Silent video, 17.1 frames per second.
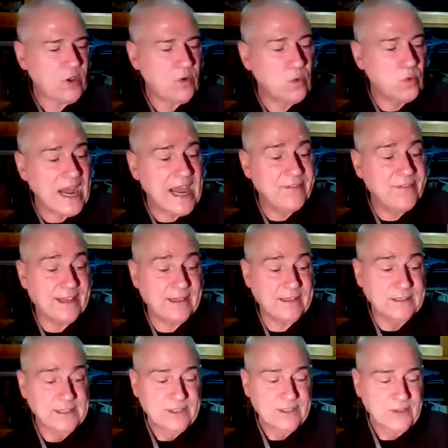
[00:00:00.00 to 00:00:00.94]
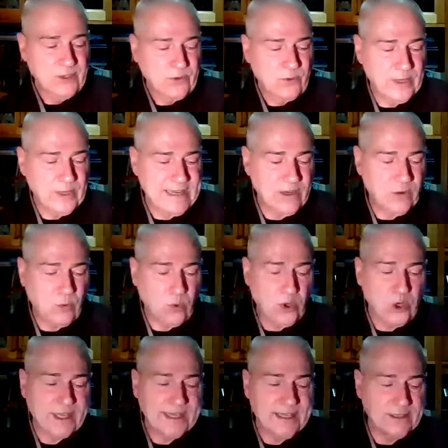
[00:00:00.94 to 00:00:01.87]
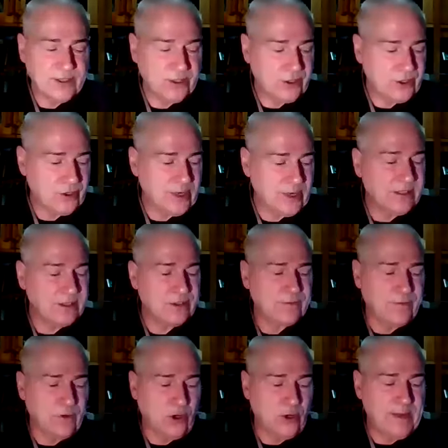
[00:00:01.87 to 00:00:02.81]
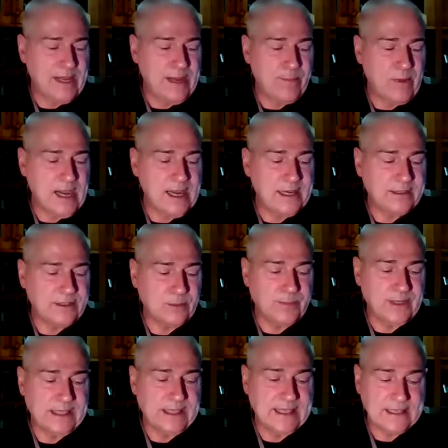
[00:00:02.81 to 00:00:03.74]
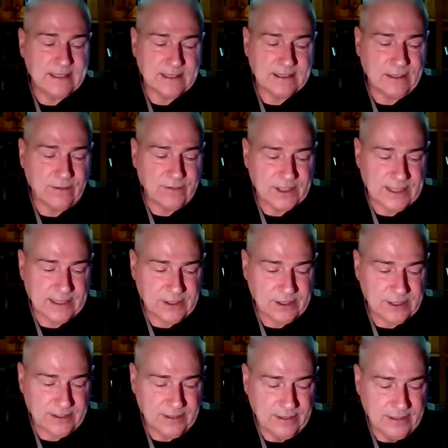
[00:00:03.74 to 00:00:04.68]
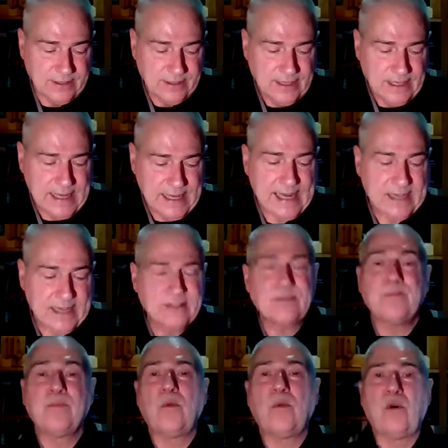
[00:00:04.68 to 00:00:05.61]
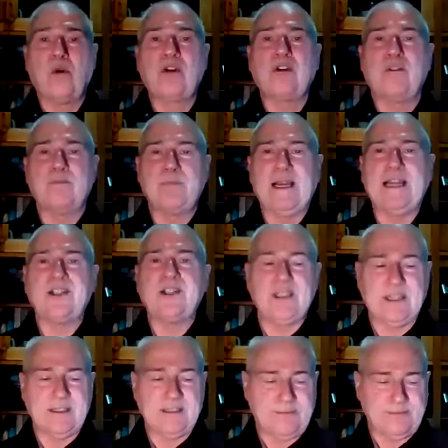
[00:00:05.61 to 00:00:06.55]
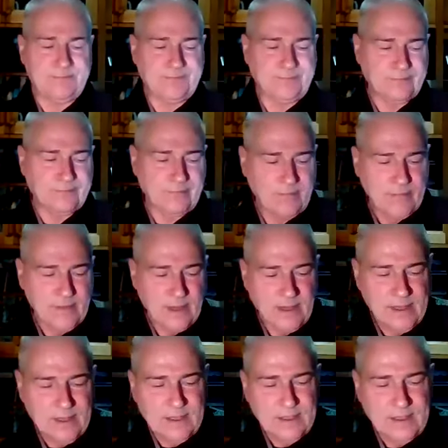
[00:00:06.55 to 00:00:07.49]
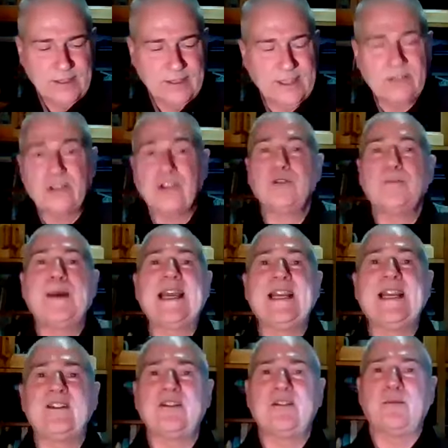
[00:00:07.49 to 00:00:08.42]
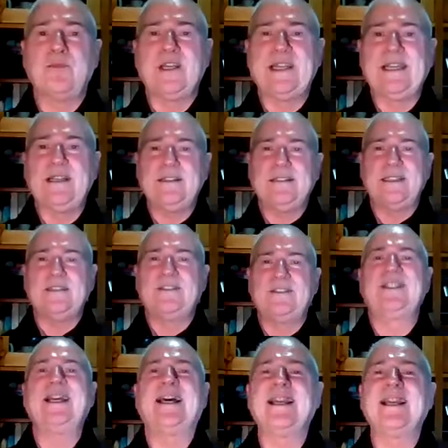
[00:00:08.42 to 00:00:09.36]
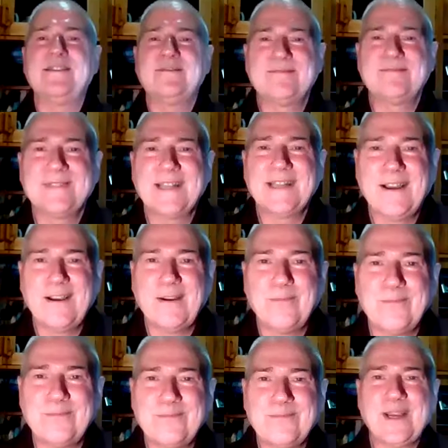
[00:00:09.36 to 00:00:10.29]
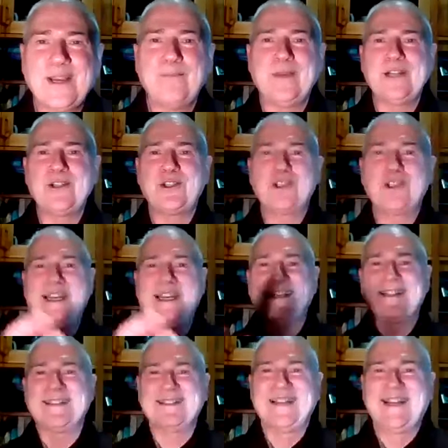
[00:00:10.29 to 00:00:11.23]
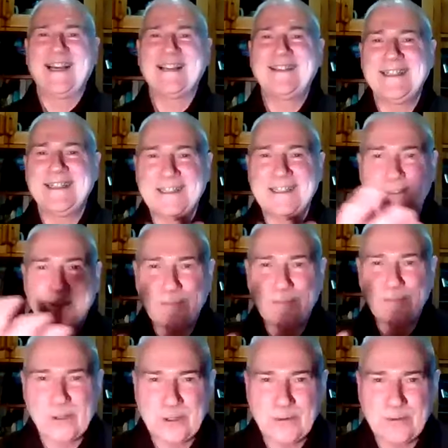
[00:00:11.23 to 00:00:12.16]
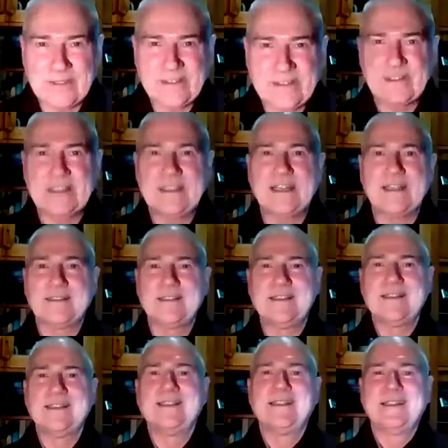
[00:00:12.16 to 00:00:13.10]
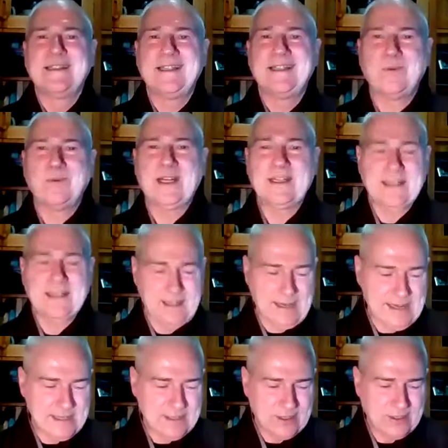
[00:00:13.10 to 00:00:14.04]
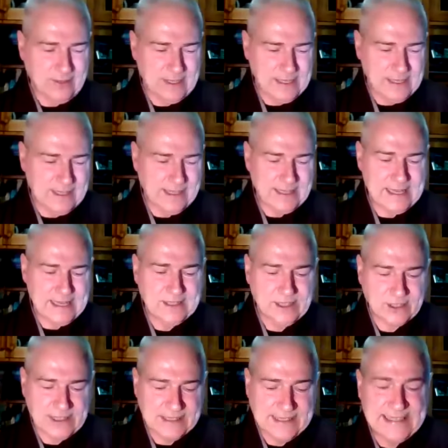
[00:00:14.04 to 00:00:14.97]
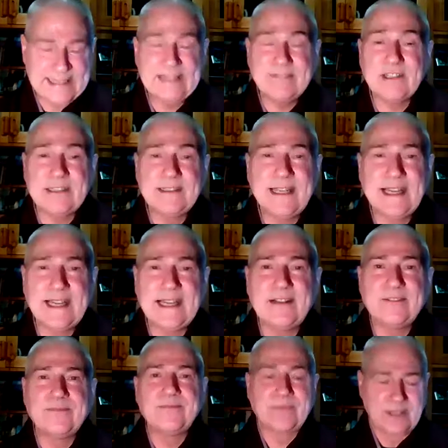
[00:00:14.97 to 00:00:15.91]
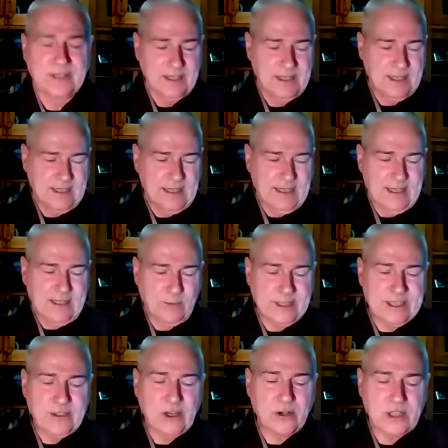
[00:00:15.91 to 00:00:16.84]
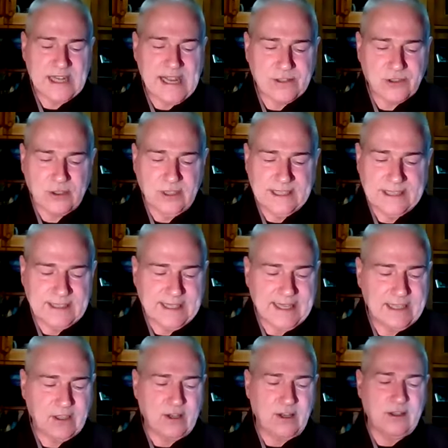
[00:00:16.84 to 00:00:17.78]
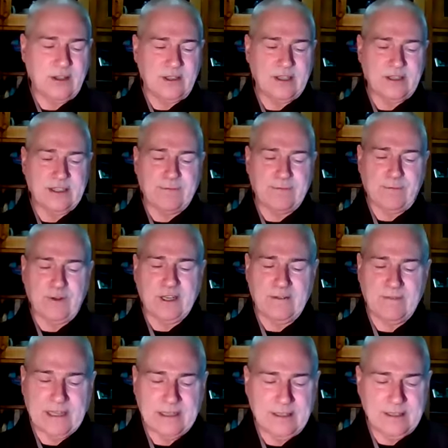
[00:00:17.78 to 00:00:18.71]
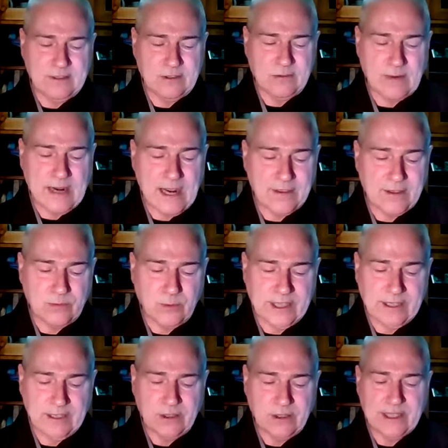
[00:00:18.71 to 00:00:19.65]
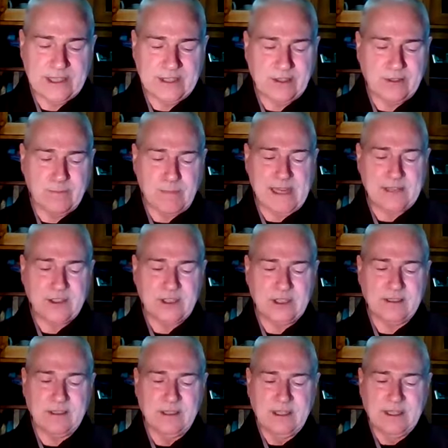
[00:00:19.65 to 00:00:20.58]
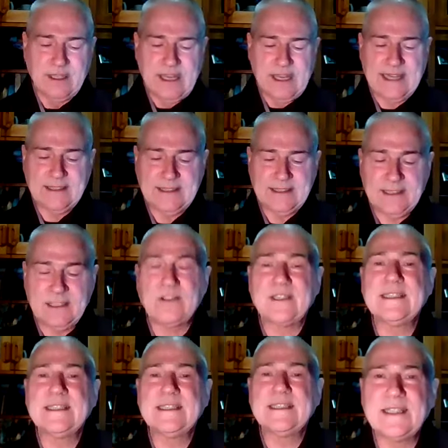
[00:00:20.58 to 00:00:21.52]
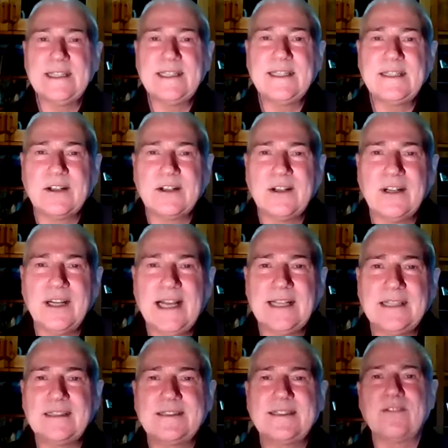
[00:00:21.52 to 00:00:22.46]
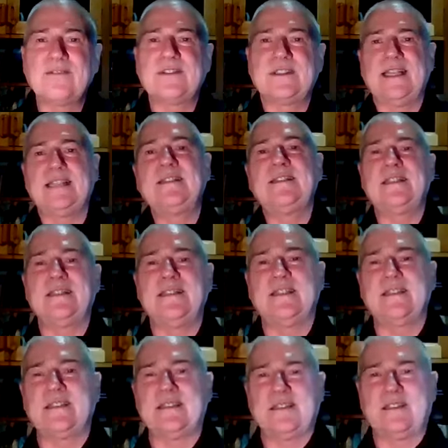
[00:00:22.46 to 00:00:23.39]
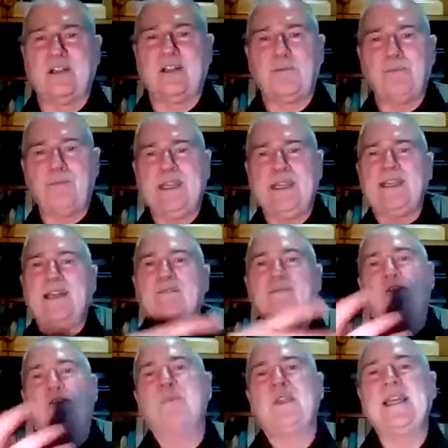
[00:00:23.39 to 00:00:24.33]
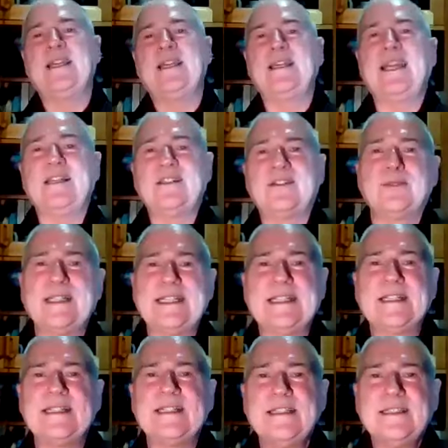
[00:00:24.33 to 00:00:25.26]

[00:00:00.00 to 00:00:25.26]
Rather, we are working to transform our mind to be less self-centered and more compassionate. So that's 2 pages that we did today. I mentioned that. I think that's the most we've ever done in one class. So I think I'll just leave it there. We don't actually take on the suffering of others. Rather, we increase compassion and decrease ego and self-centeredness. So I'll pick it up from there next week.